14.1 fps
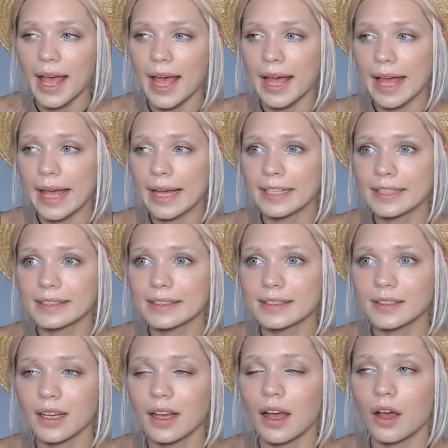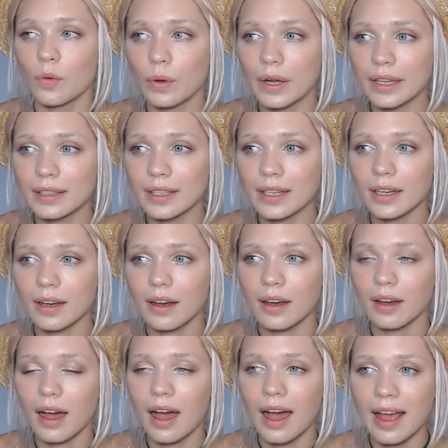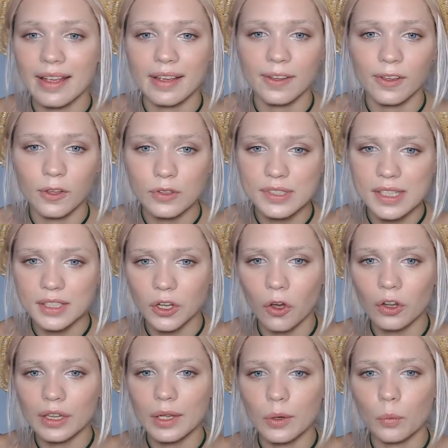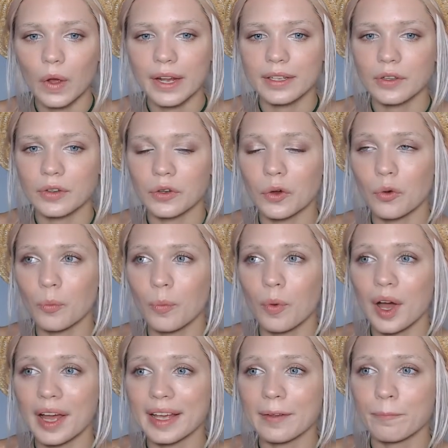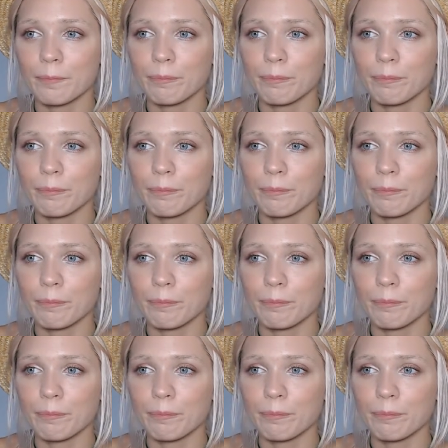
And really, I use it only when, you know, my